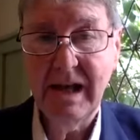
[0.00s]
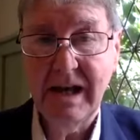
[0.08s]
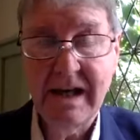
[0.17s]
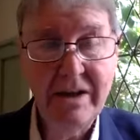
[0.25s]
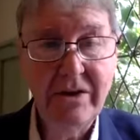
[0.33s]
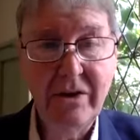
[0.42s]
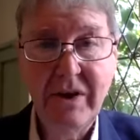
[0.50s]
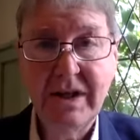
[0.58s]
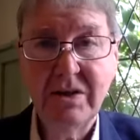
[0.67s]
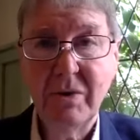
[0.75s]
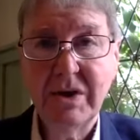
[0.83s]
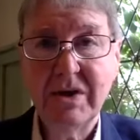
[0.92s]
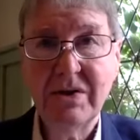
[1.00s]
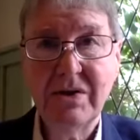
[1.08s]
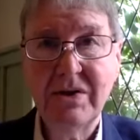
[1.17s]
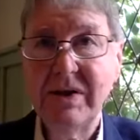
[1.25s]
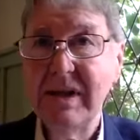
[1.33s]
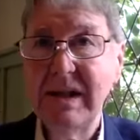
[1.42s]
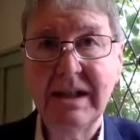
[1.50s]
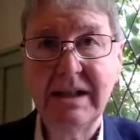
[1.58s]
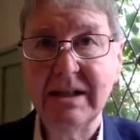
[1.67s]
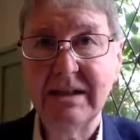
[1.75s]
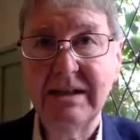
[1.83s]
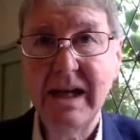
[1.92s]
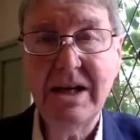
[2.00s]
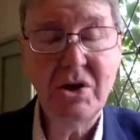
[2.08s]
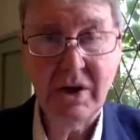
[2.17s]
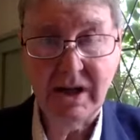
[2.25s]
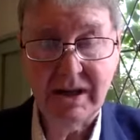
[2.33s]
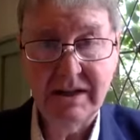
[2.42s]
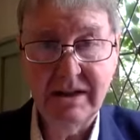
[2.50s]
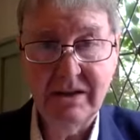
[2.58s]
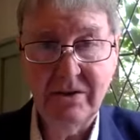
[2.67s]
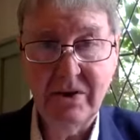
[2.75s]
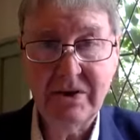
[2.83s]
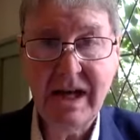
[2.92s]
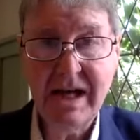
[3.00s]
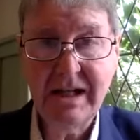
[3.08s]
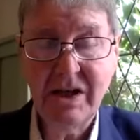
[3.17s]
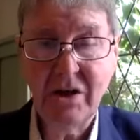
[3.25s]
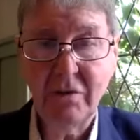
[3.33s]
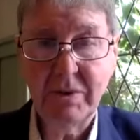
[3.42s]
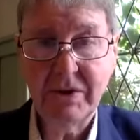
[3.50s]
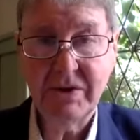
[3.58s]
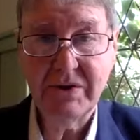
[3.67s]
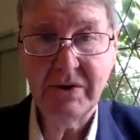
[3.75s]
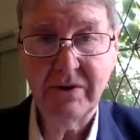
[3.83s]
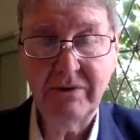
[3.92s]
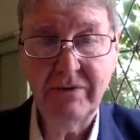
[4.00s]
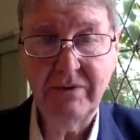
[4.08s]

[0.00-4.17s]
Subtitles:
And other things we just see, nature just can't help itself.